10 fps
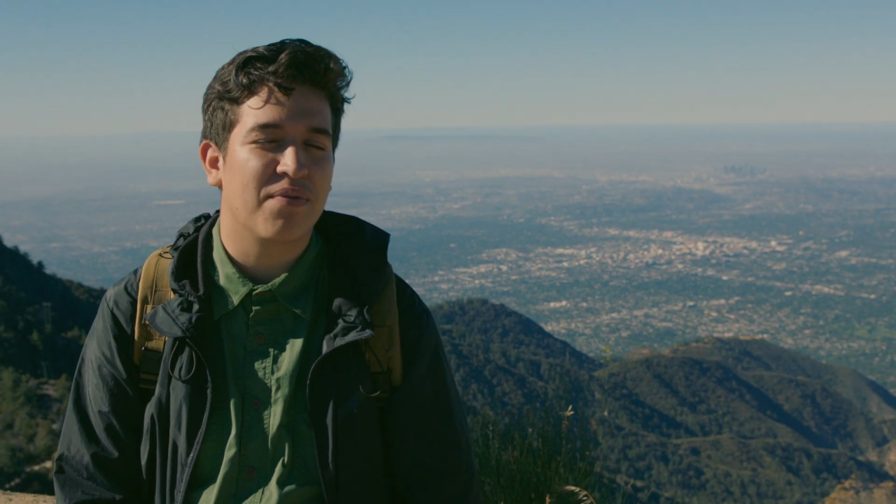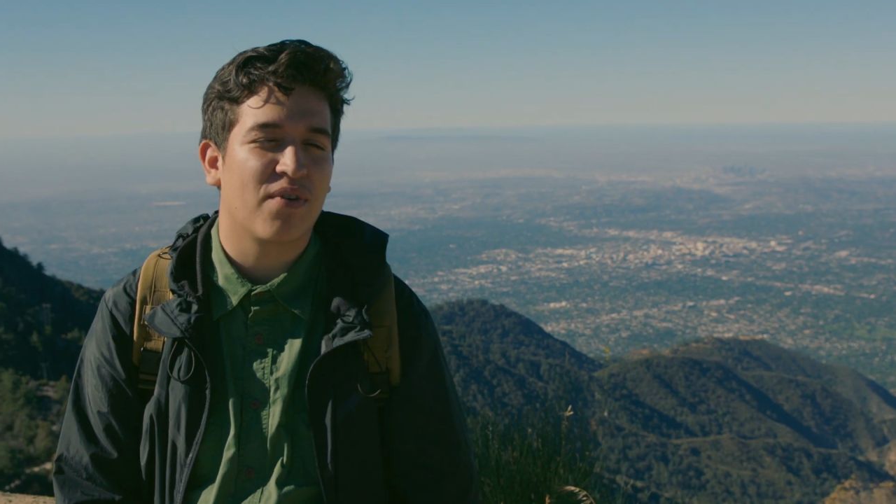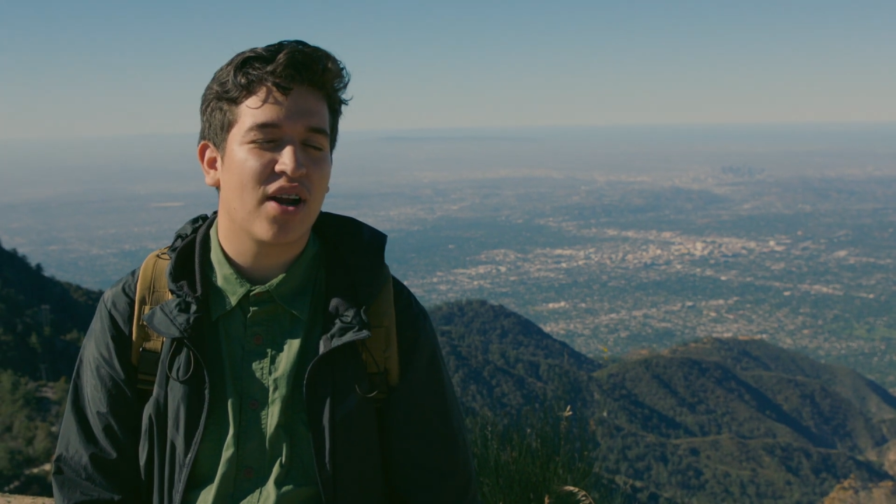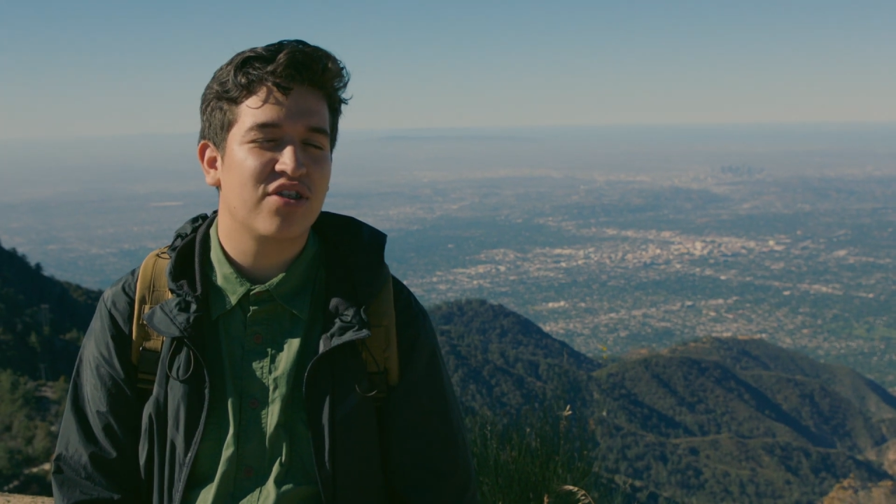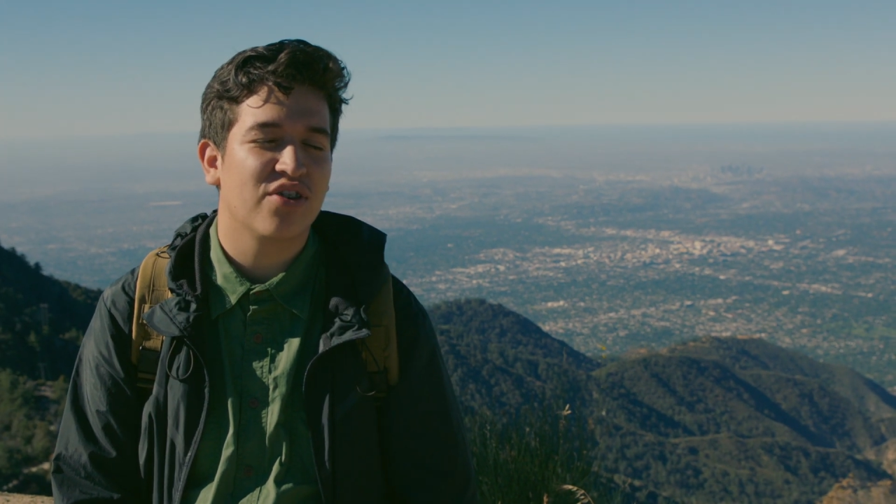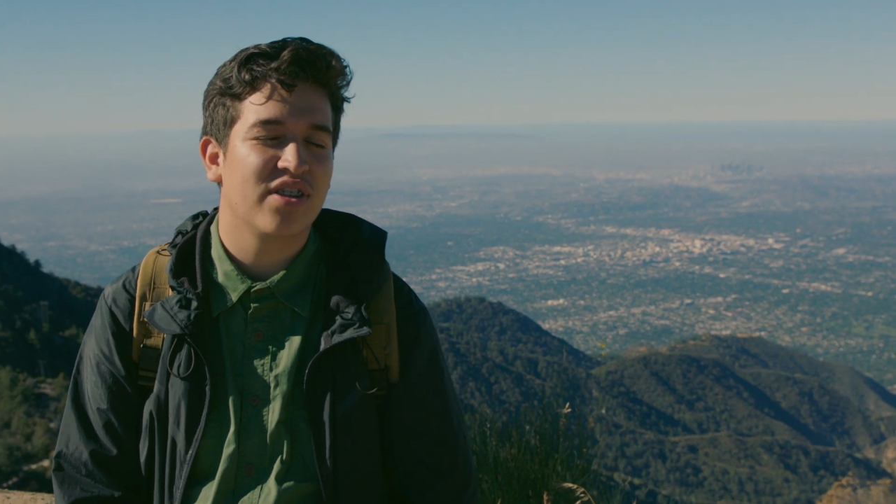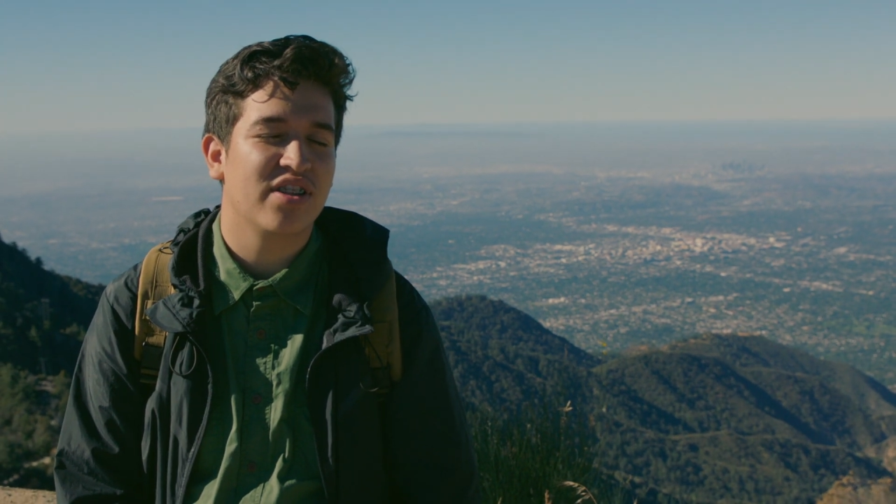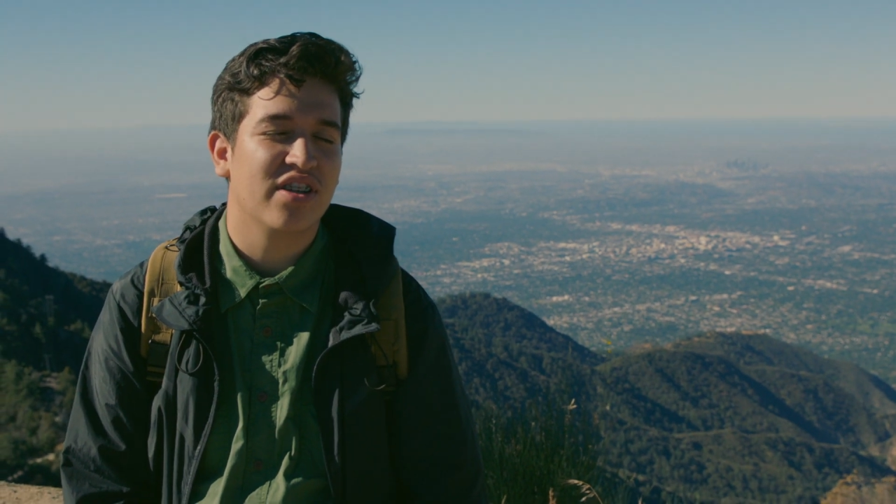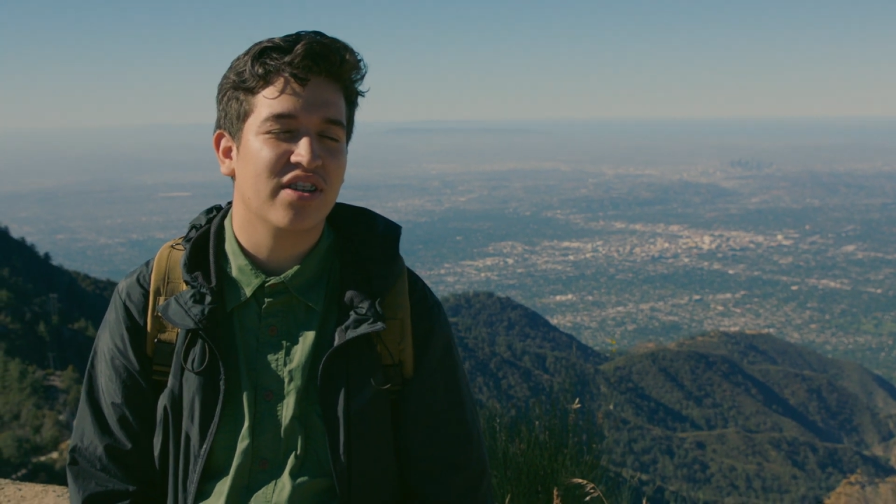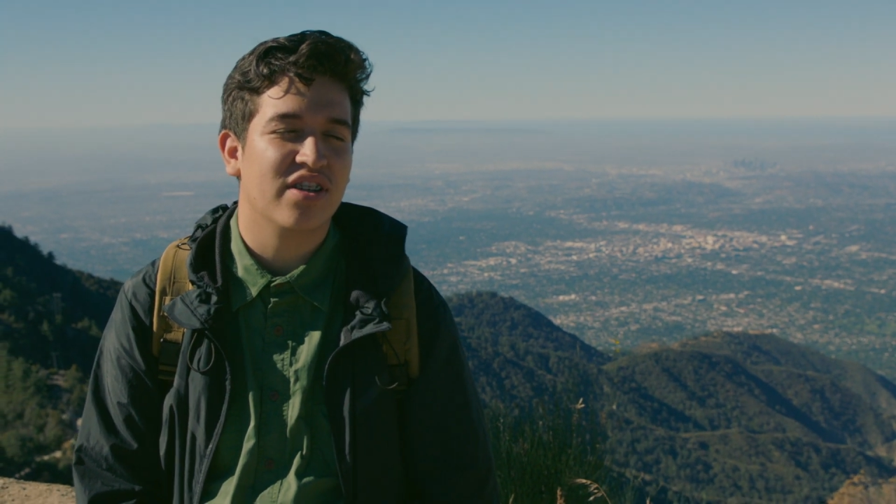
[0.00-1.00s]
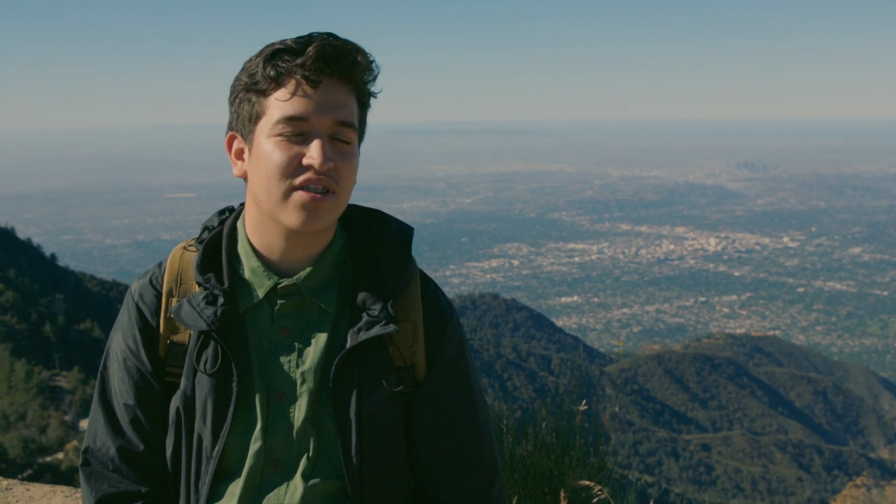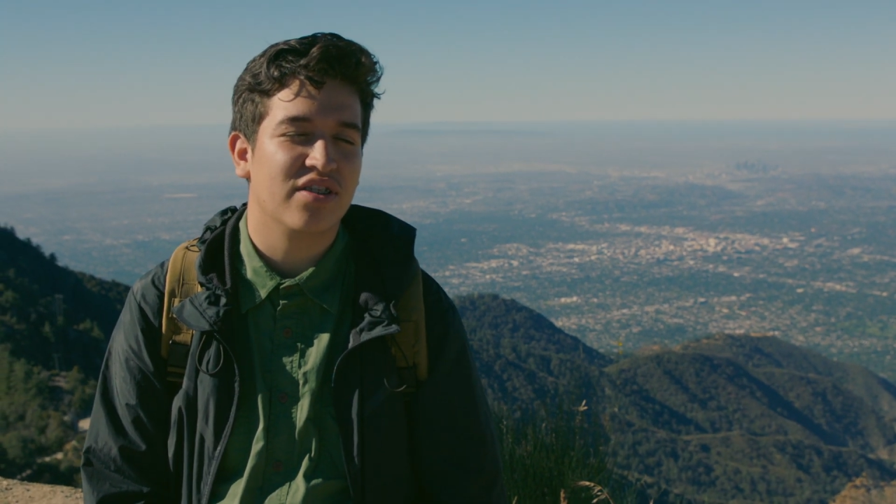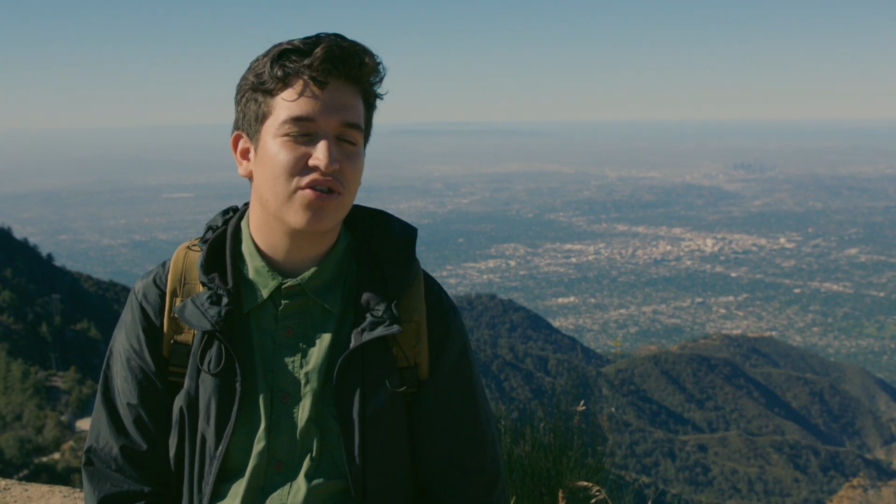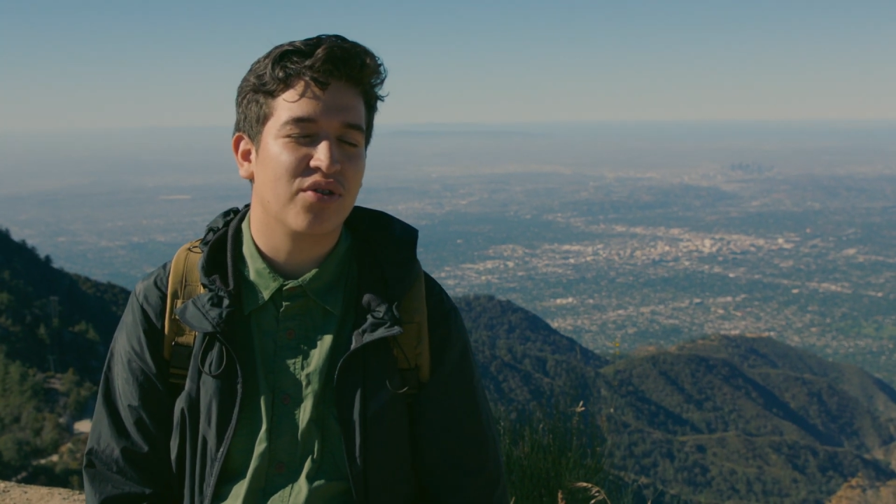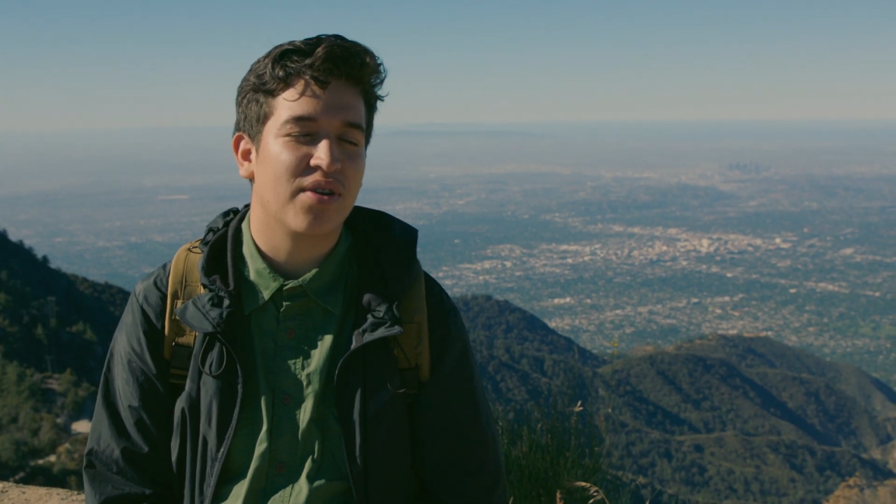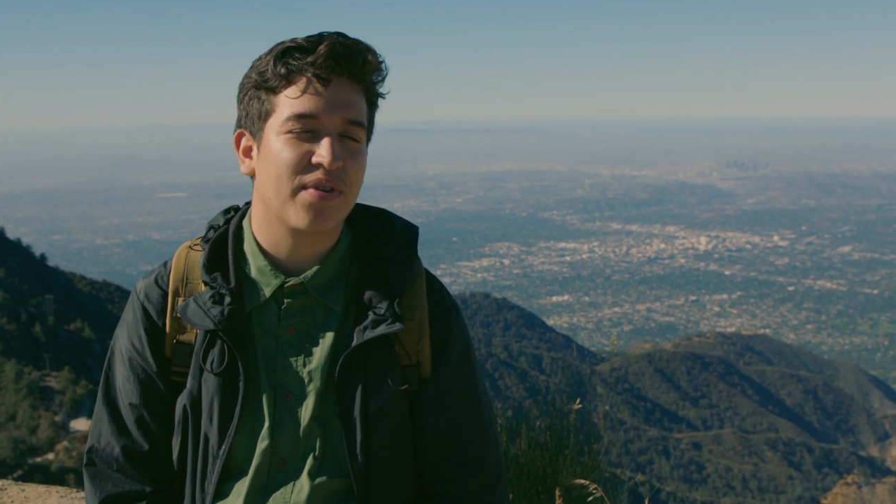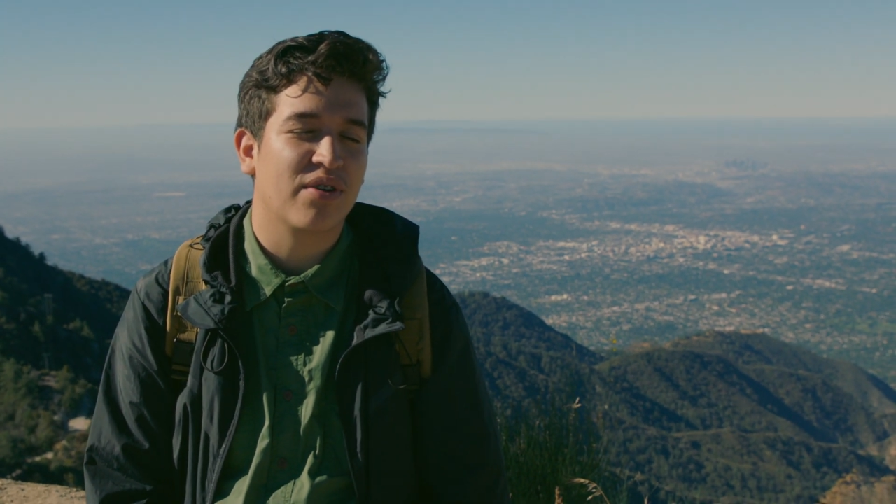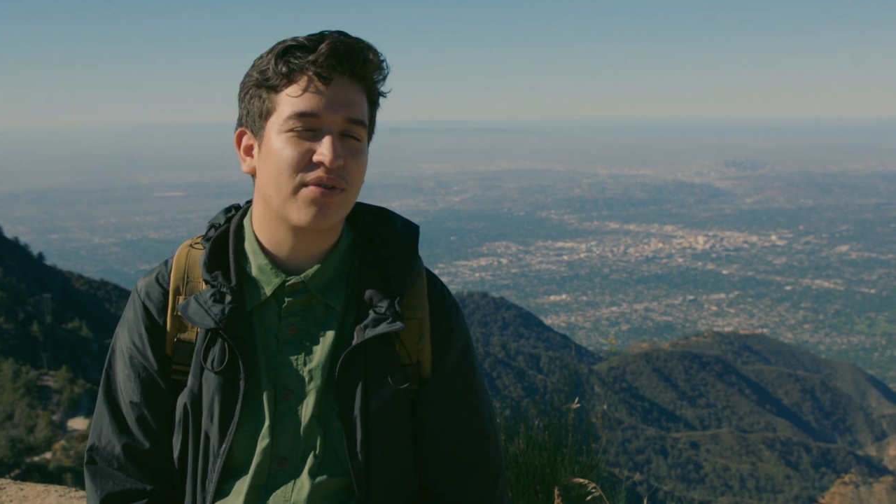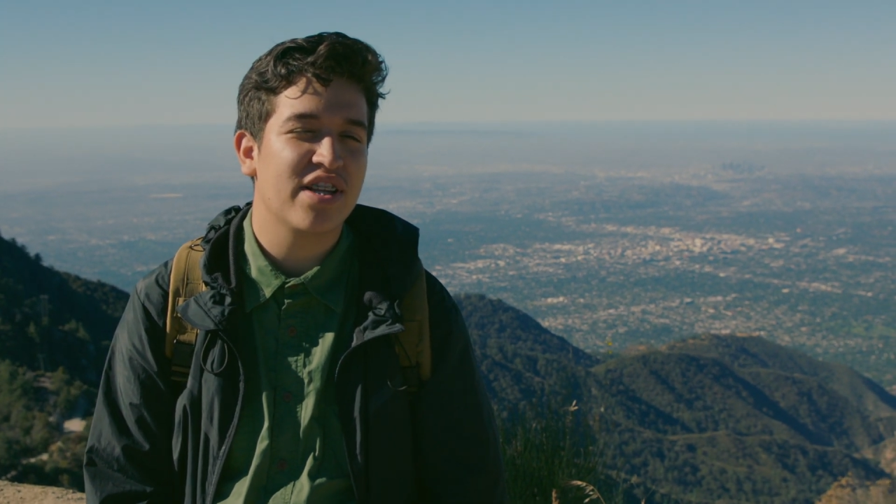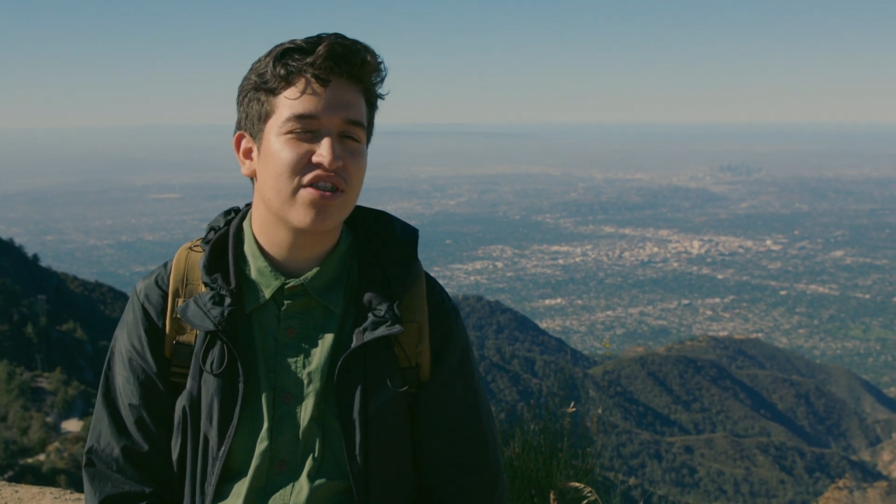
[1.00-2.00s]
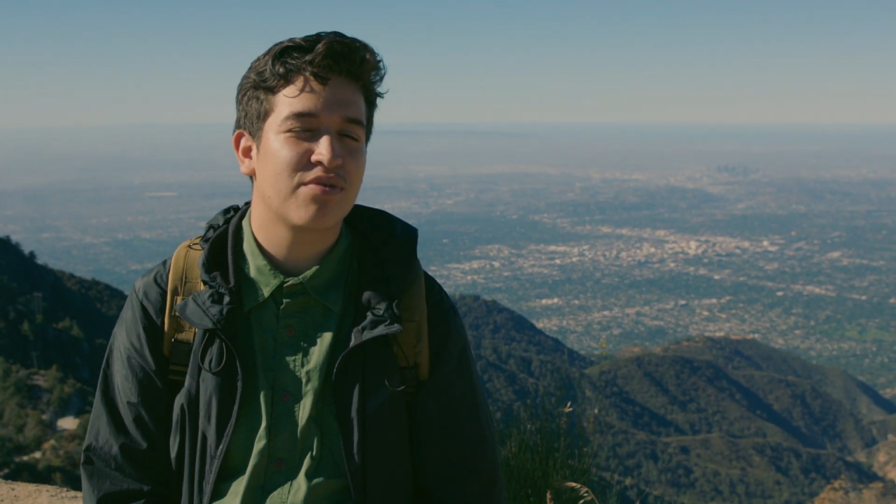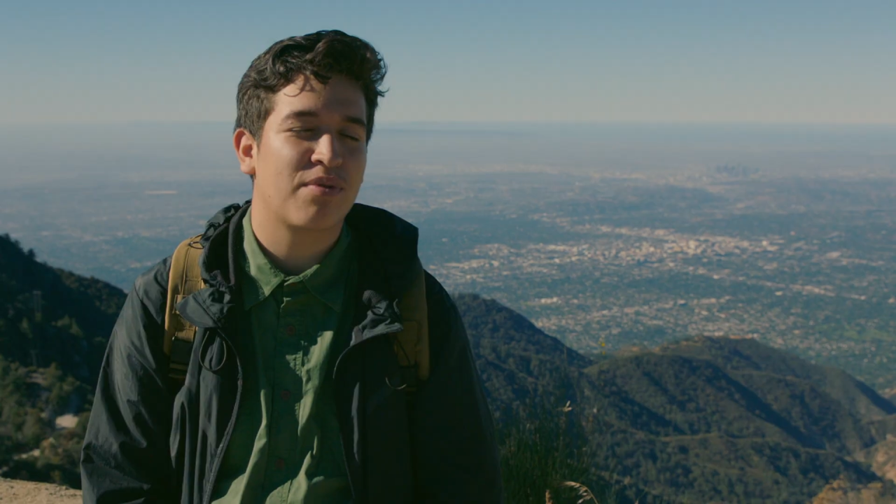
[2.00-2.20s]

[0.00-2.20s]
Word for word: Before I joined the Junior Field Rangers